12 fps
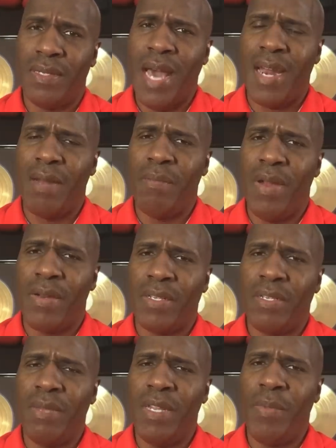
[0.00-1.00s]
Not in
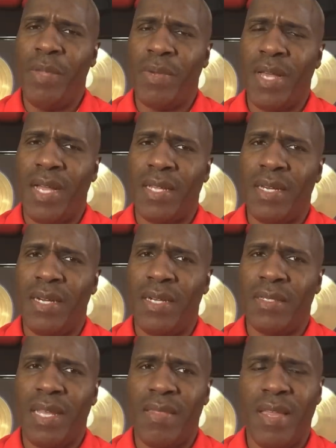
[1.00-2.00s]
America. Too many people got
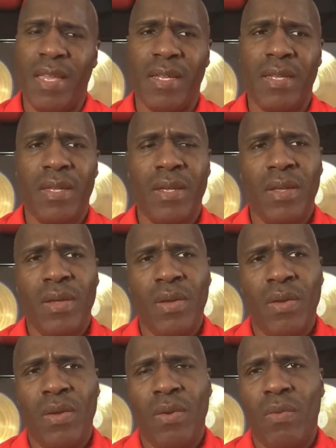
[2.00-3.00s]
guns. I think,
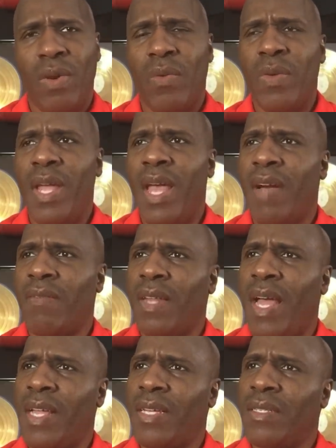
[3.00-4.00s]
what do we have,
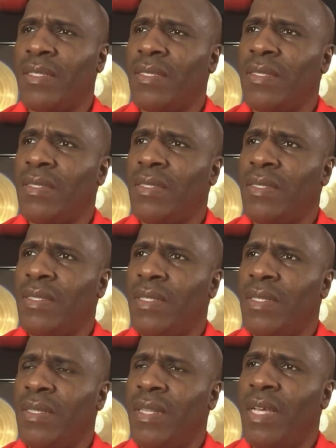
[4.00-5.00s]
like,
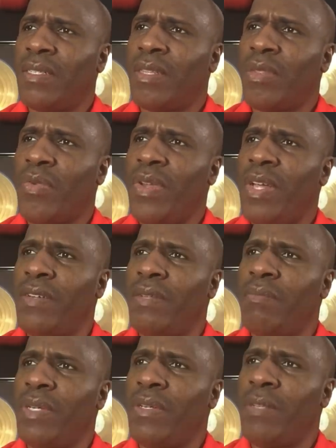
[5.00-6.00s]
there's three
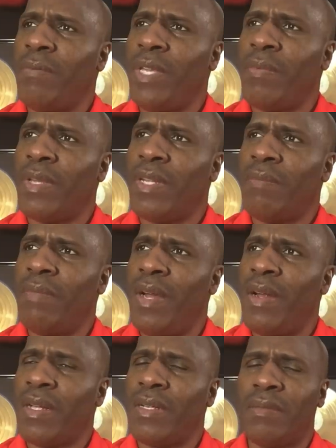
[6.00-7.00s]
hundred million people in
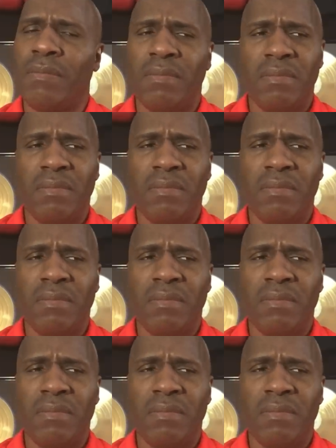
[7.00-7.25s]
America